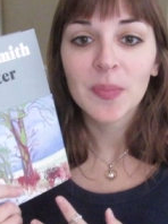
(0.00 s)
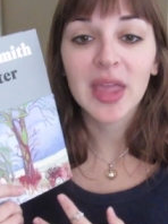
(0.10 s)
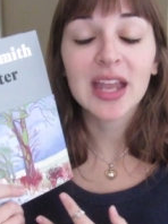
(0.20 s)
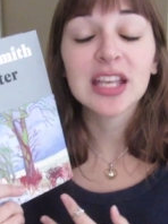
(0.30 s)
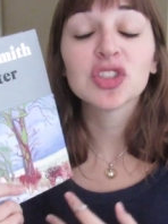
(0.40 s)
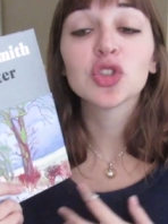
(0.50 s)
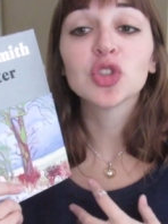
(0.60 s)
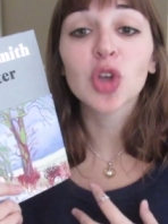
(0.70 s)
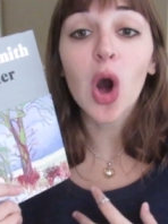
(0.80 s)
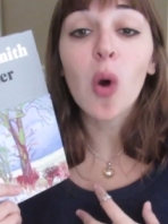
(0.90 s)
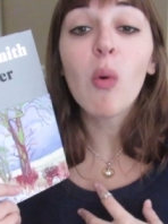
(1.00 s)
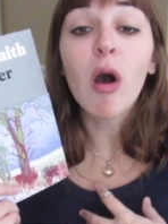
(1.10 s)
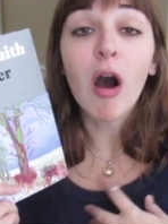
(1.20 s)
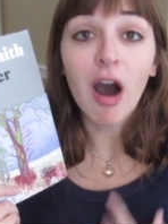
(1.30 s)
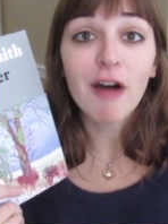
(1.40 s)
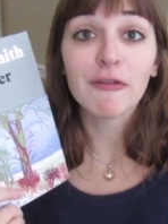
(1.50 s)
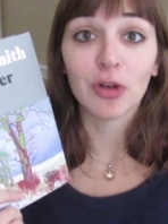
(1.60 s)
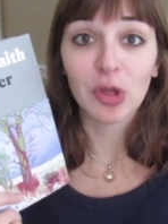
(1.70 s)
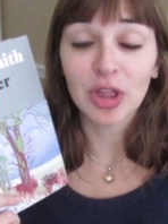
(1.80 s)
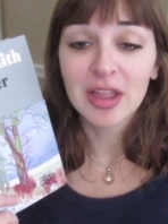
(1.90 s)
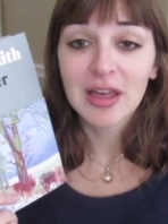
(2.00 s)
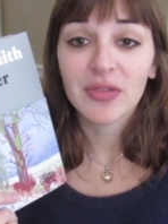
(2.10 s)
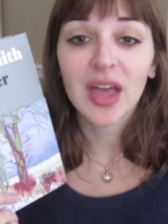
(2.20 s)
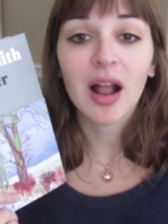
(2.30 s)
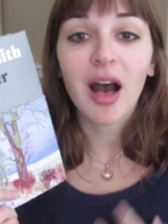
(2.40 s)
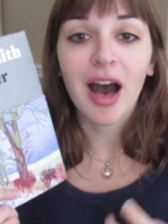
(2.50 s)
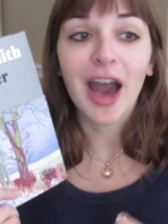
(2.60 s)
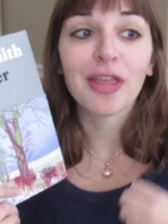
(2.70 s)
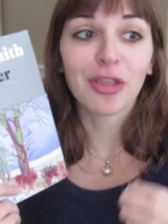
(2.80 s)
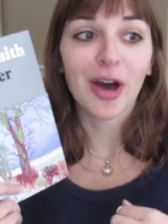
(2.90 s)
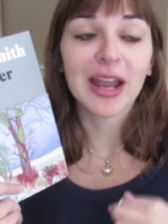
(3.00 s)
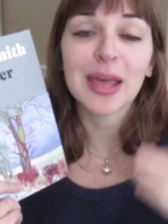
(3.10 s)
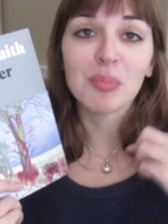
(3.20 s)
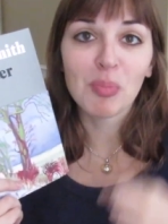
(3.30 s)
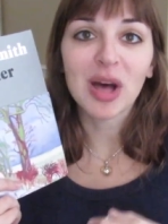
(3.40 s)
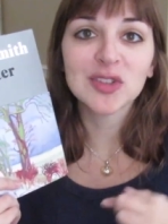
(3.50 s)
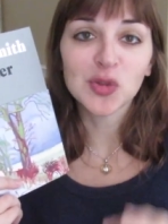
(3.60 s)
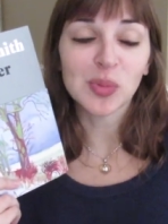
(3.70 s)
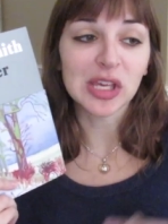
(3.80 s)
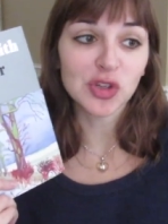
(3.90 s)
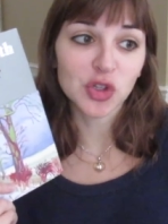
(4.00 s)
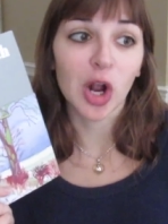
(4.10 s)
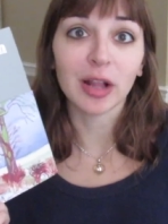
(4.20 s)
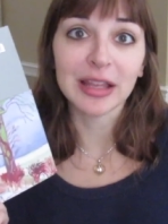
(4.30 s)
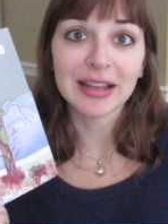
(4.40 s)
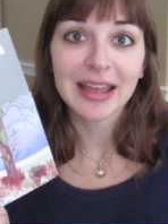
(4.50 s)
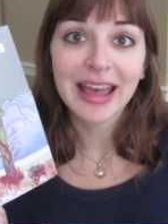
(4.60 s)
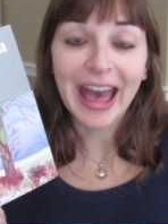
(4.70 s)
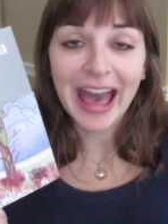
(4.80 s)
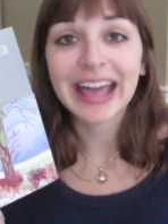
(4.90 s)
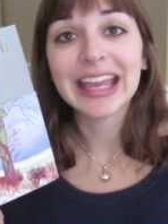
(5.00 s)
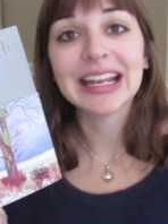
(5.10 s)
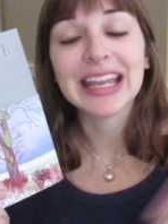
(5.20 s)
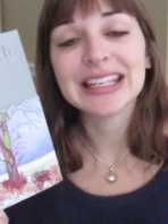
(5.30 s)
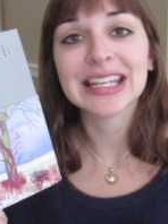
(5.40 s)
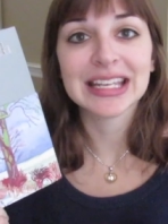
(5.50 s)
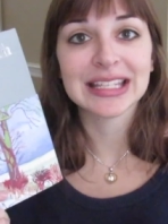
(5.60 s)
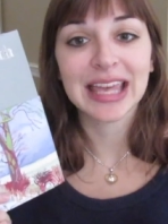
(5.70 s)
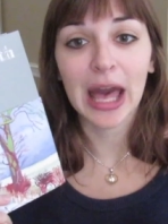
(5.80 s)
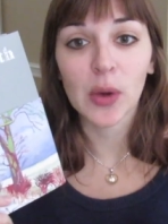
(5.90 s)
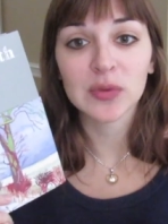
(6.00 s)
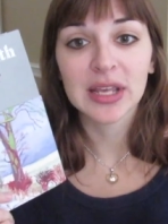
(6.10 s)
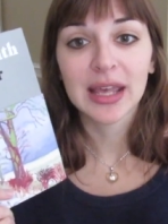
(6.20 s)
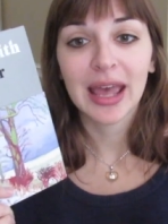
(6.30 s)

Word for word: And it's so awful that I thought it must be Charlotte hacking into his account